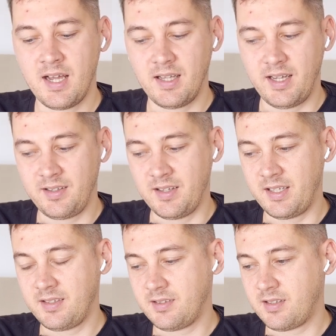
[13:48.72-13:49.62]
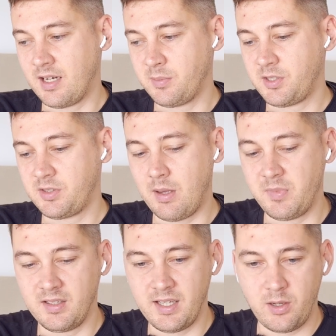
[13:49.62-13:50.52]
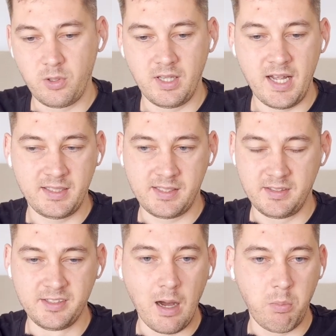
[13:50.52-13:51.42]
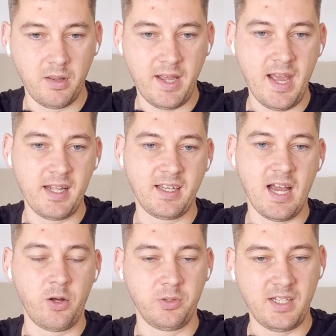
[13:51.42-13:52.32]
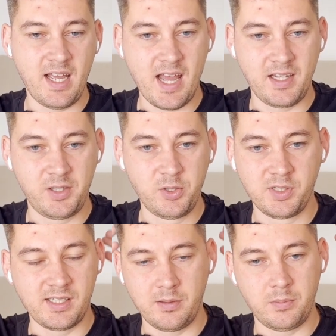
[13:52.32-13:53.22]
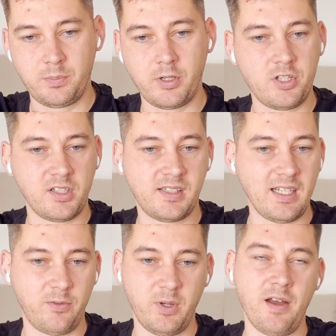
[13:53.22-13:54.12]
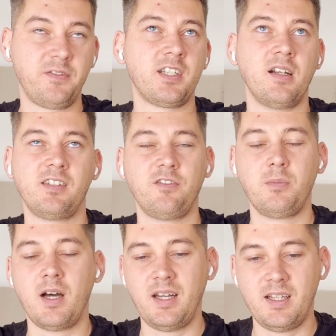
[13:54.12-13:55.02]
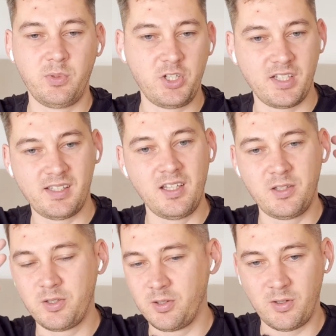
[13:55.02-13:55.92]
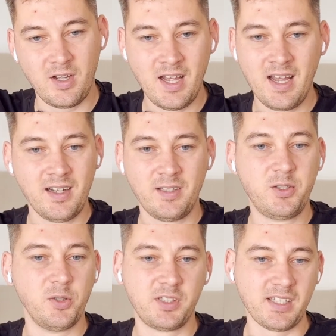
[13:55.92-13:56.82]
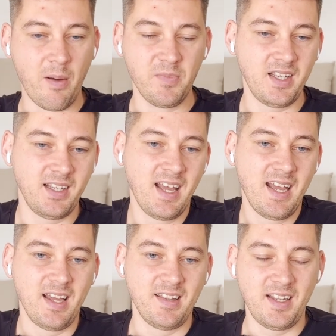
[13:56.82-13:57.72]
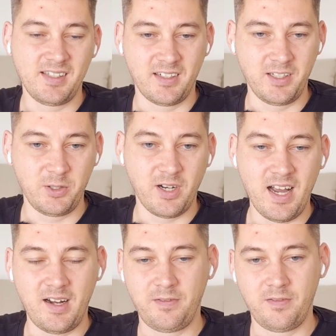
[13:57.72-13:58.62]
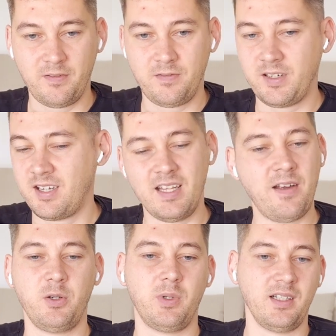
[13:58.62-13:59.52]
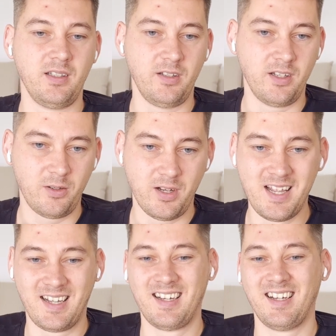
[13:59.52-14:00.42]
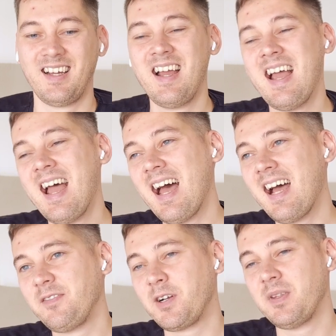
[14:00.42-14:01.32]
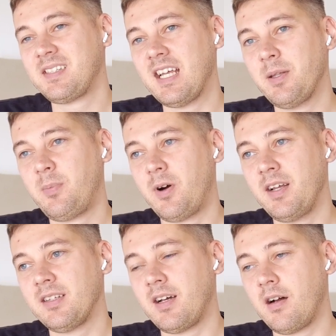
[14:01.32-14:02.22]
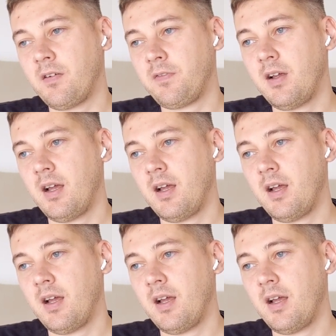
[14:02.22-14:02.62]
like that comes to something like, let's double the headcount and do some project stuff. We have tons of money, so we just need to do something. And they started to hire fucking everyone, And from the standpoint of